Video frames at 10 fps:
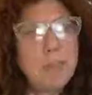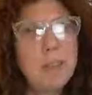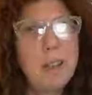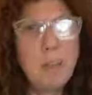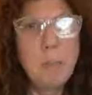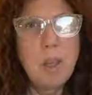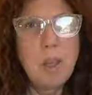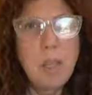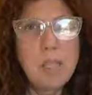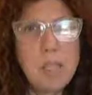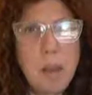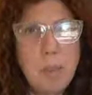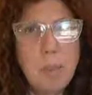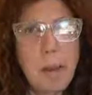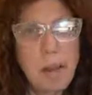Let's make things
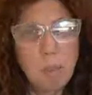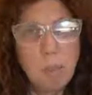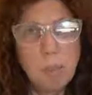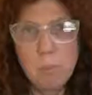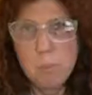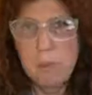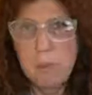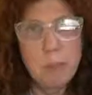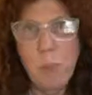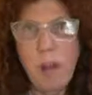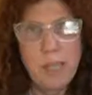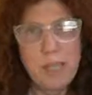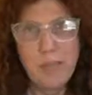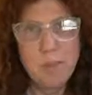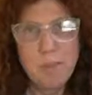happen now, not one
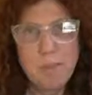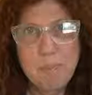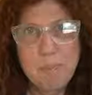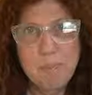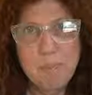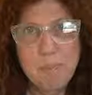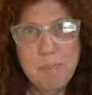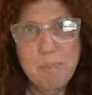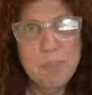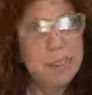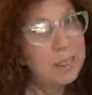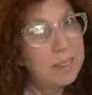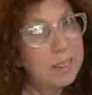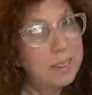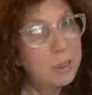day.
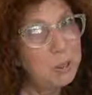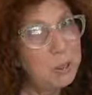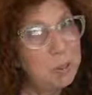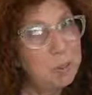See you soon.